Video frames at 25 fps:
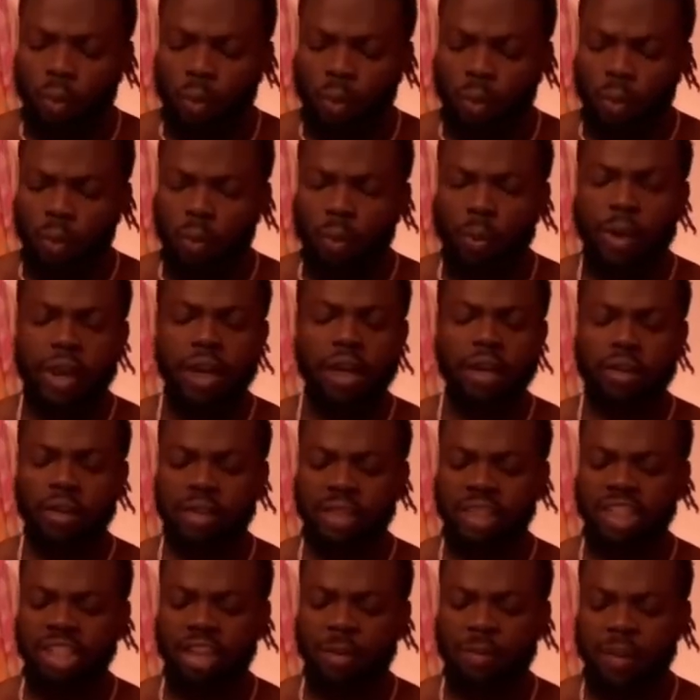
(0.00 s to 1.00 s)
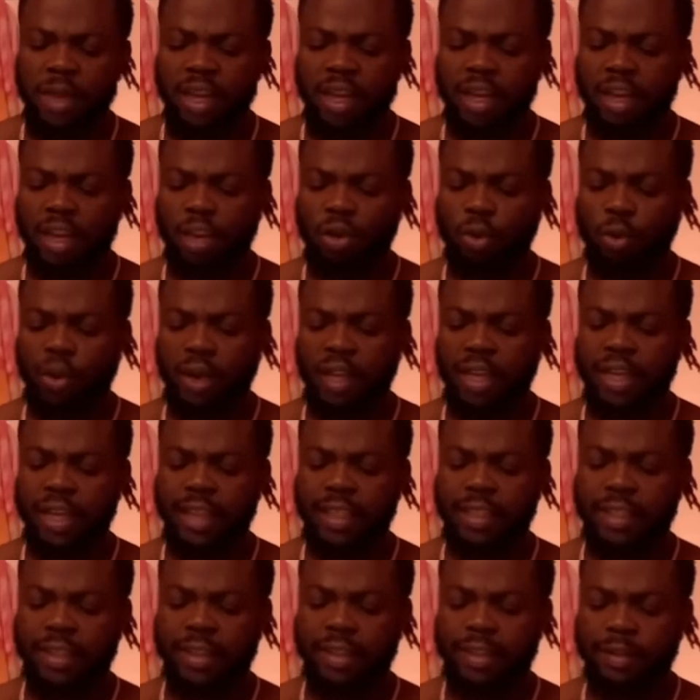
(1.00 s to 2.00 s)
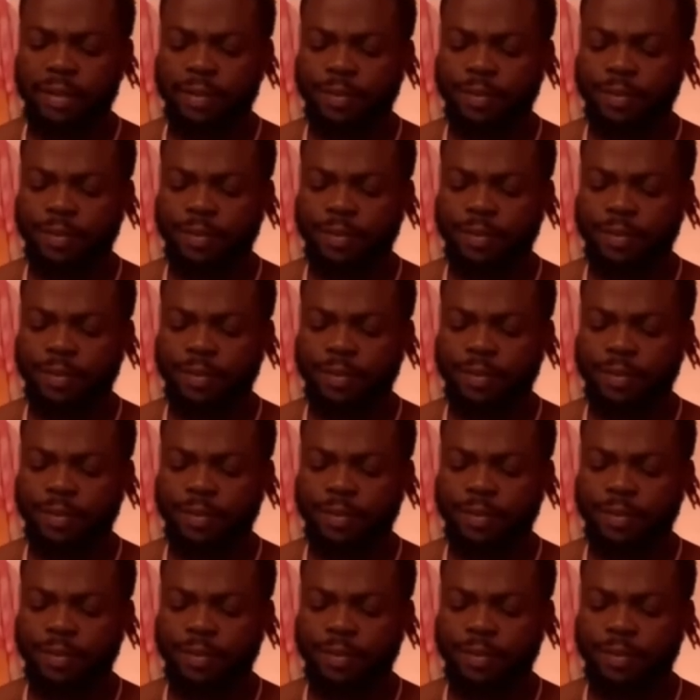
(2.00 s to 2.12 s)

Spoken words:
where does Jamaica located?